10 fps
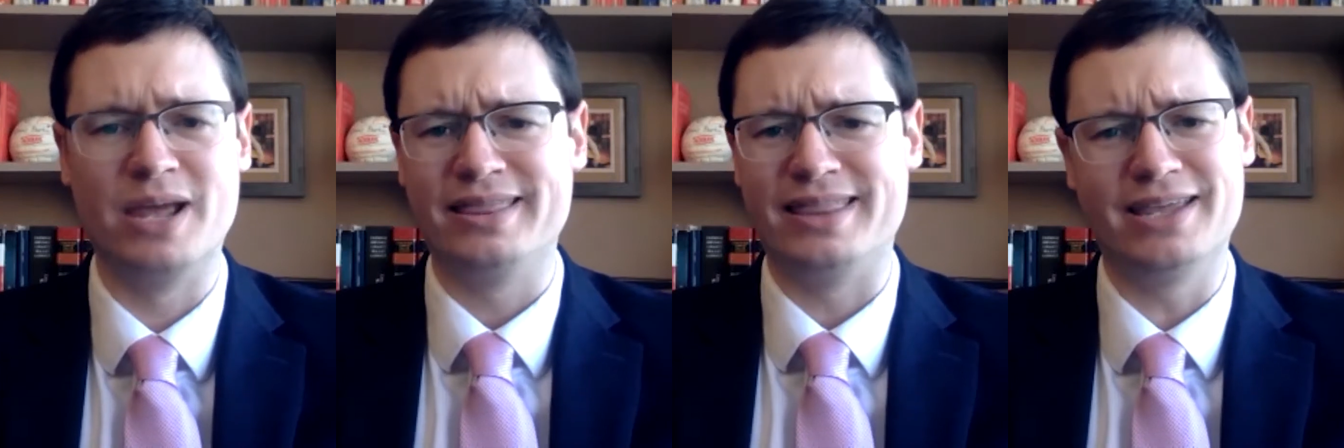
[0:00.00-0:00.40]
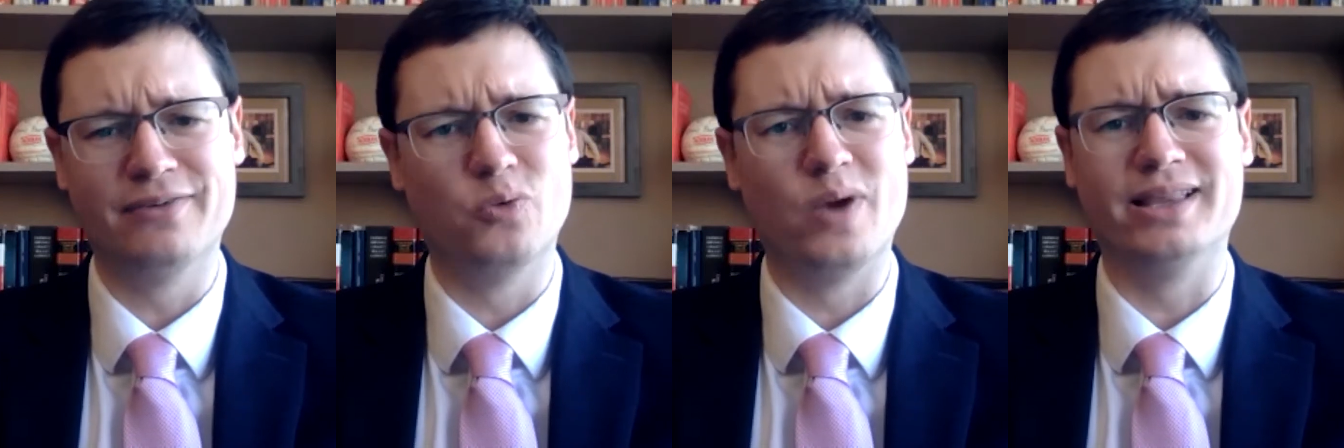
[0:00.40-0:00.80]
They give
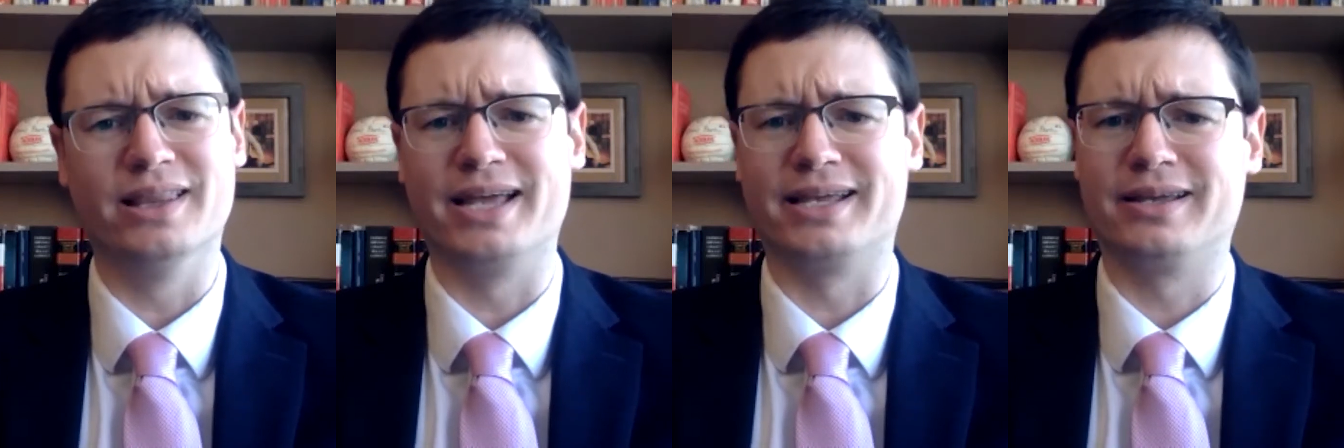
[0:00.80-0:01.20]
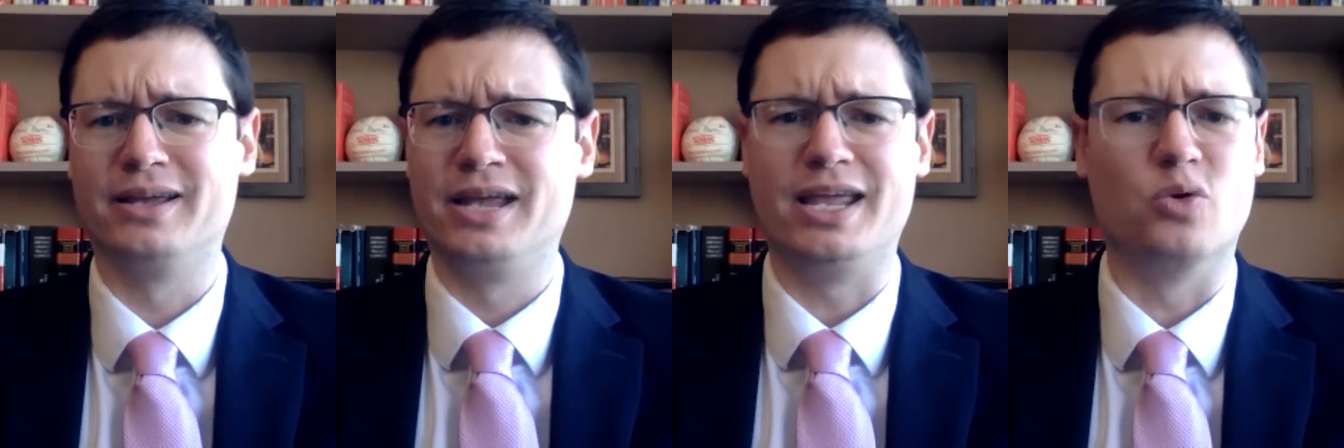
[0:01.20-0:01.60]
away like
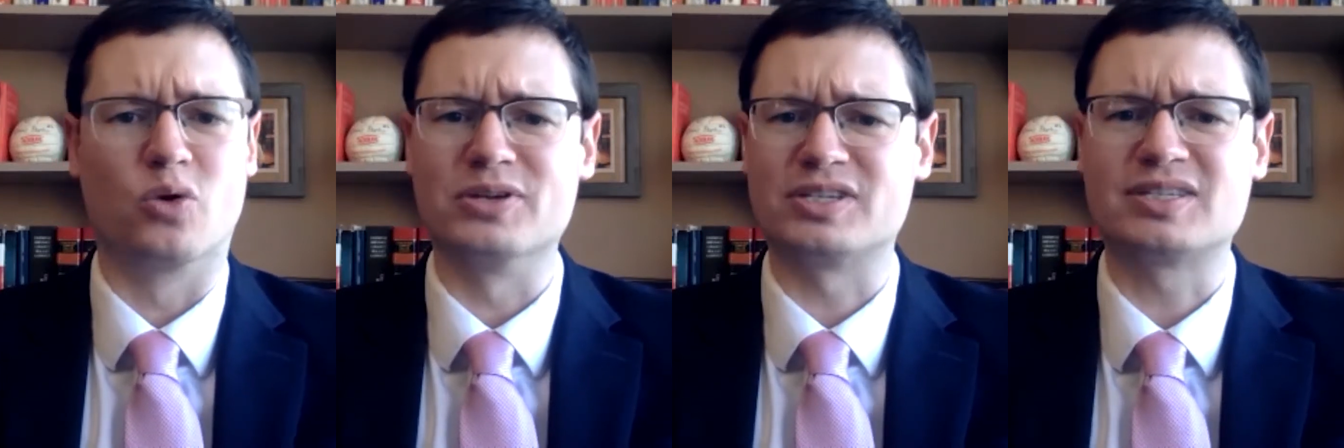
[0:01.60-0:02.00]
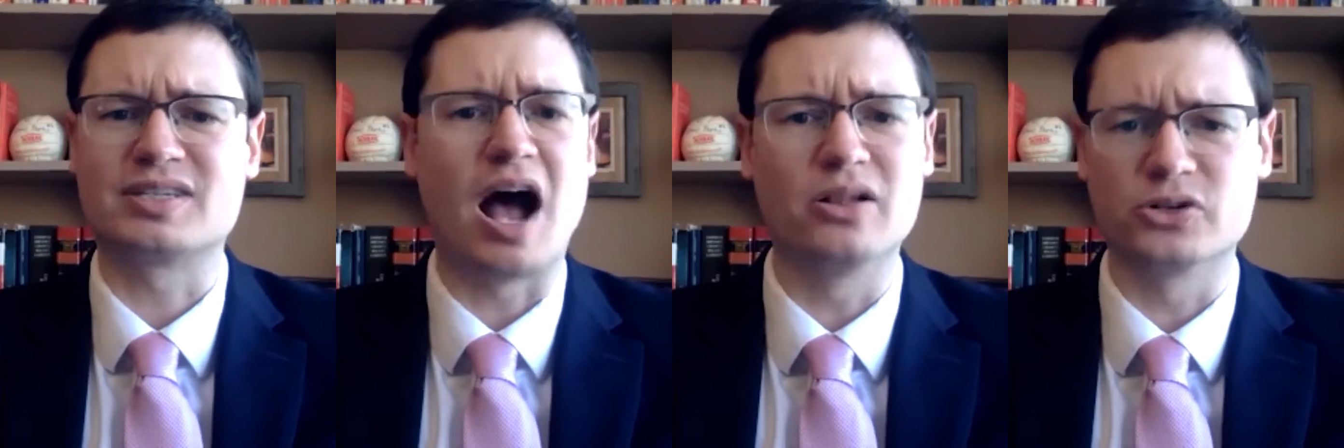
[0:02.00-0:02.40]
enormous
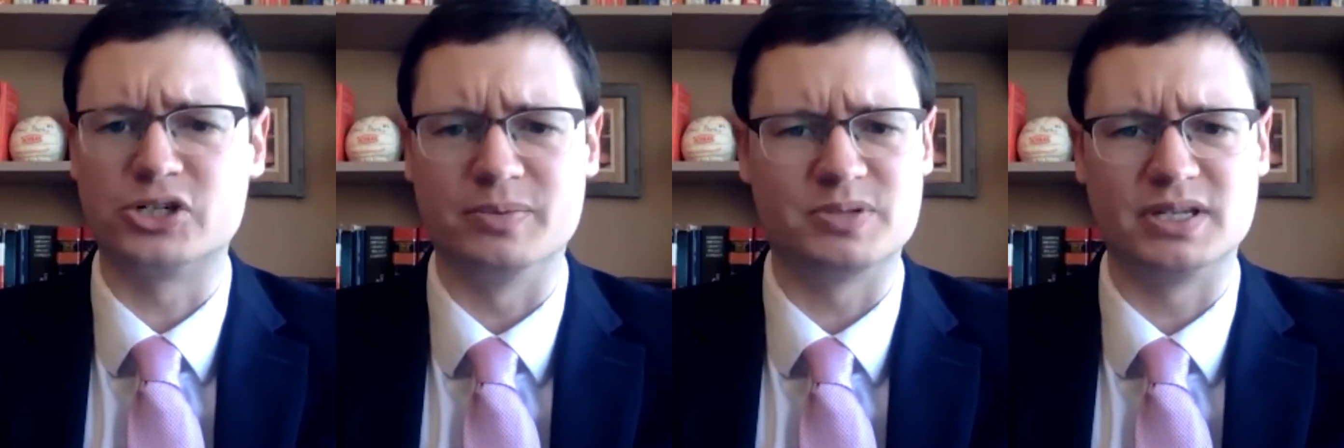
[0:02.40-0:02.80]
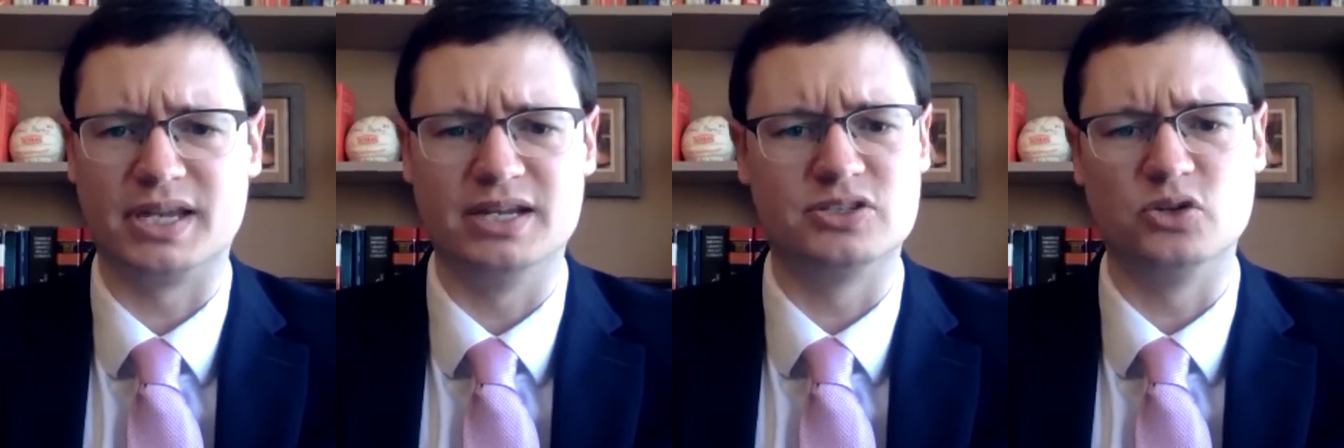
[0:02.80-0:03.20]
scholarships to
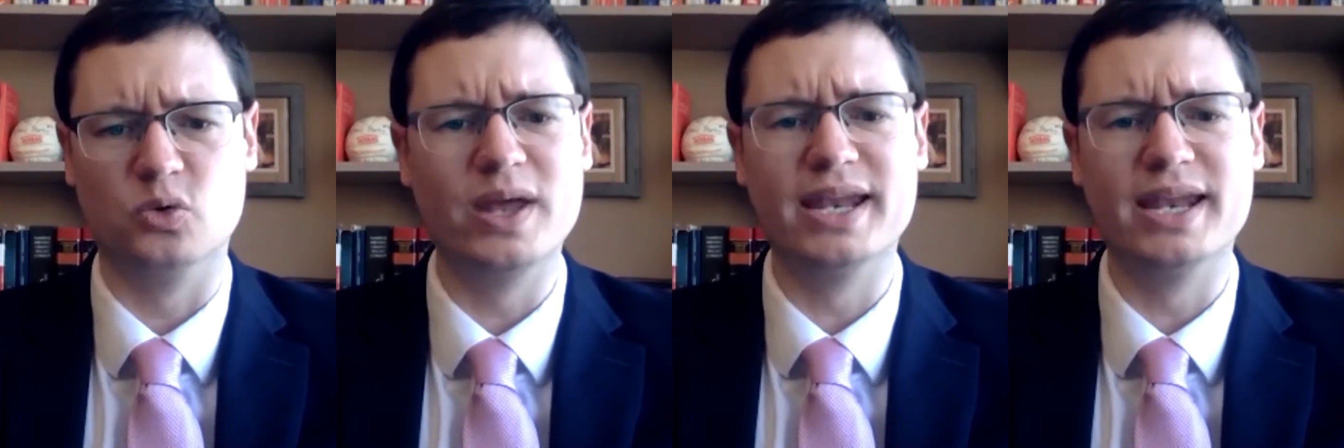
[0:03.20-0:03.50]
kids who win